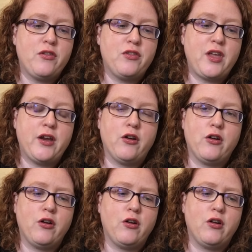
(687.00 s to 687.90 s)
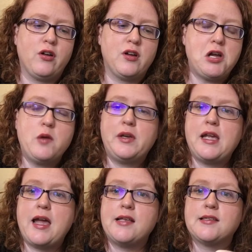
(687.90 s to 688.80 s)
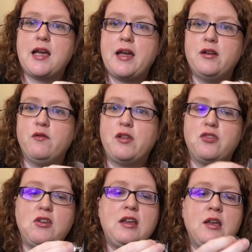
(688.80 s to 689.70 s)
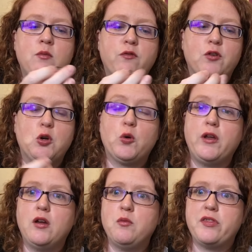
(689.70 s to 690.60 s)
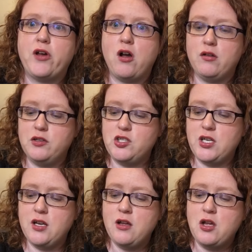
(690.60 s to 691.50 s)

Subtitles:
their company has kind of a theme for Greek mythology.